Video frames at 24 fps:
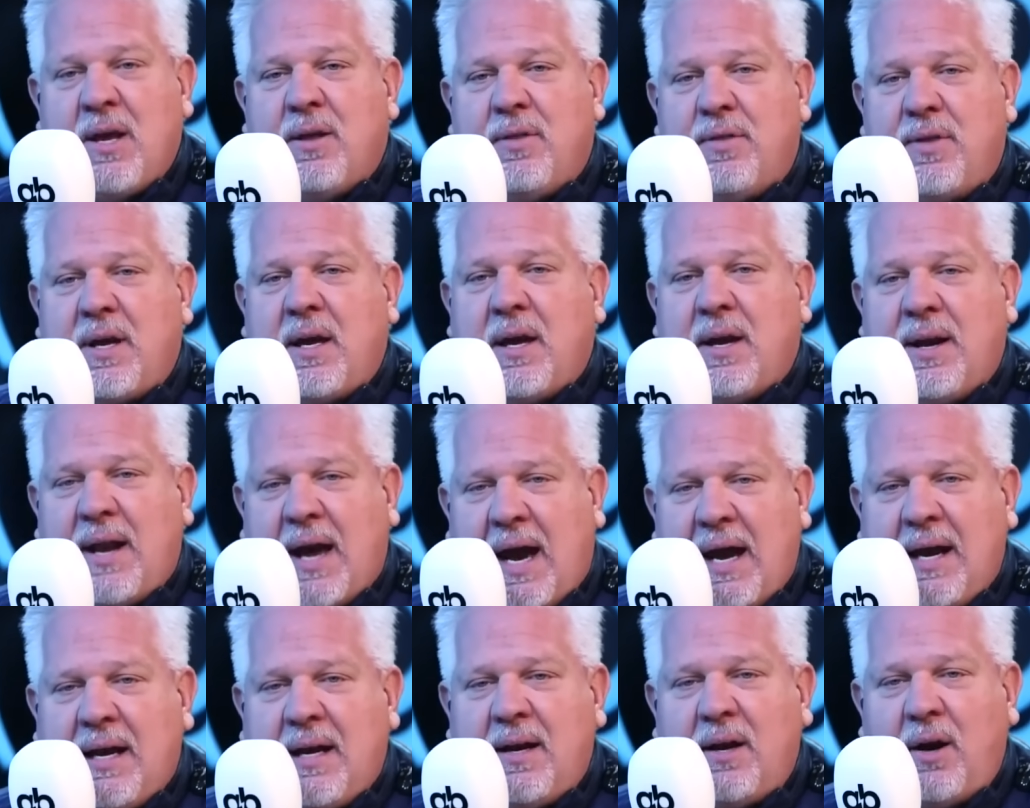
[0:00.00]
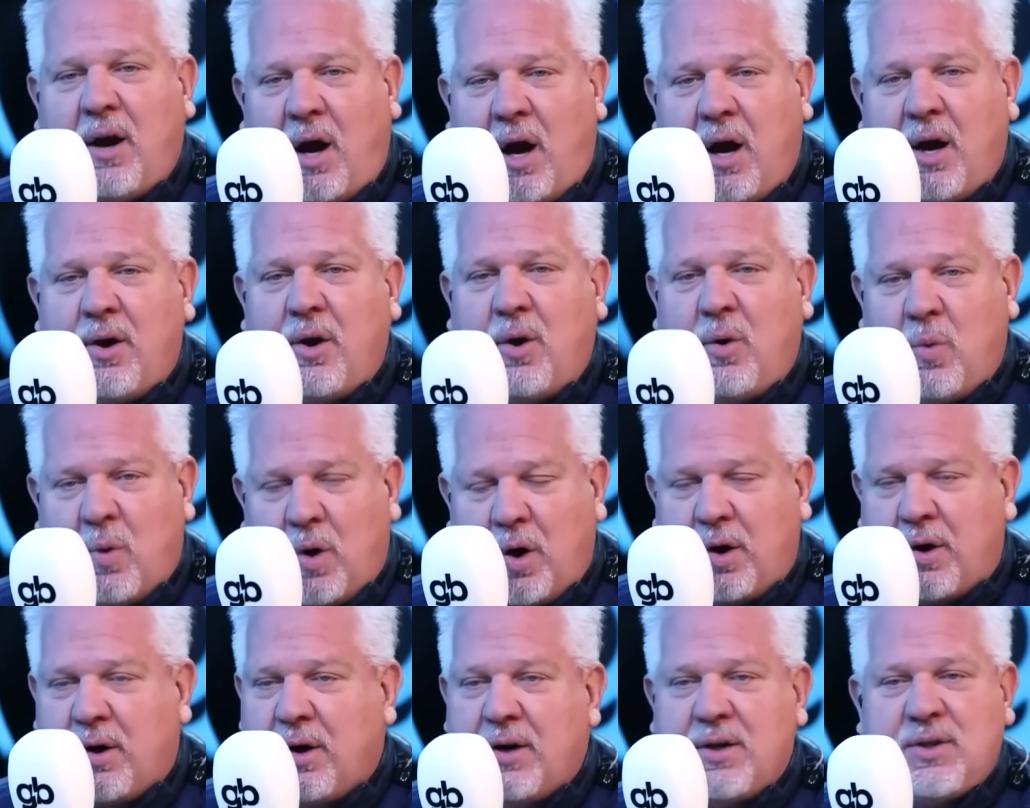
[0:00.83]
The United Auto
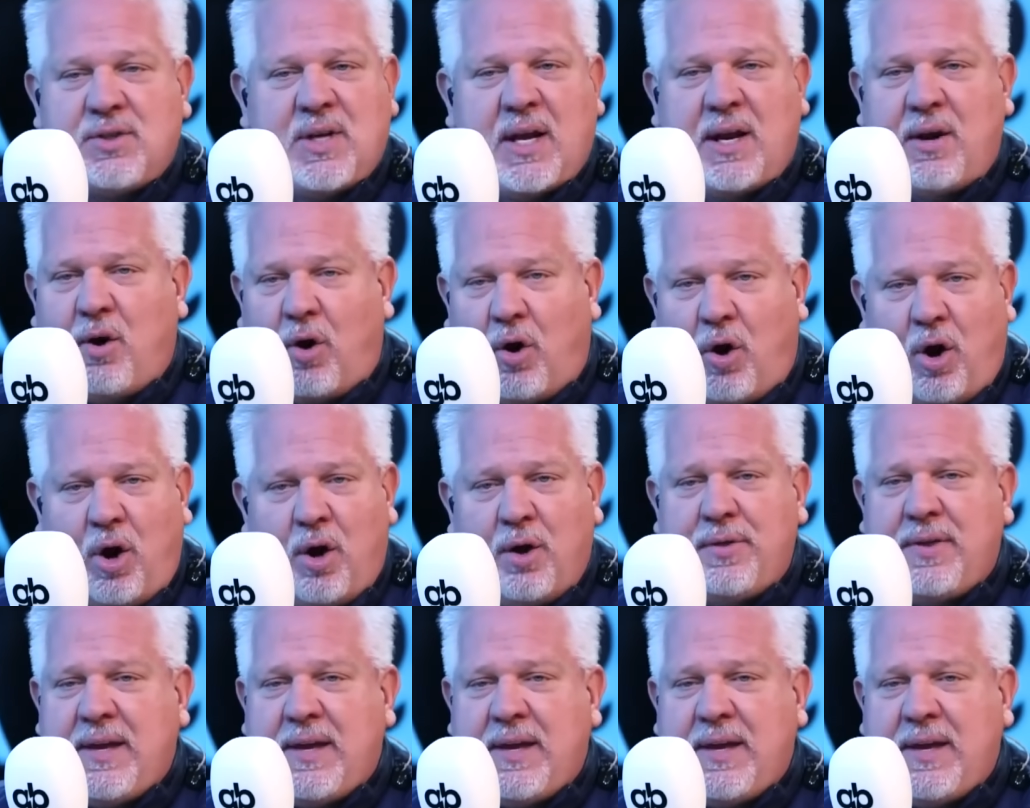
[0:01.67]
Workers and all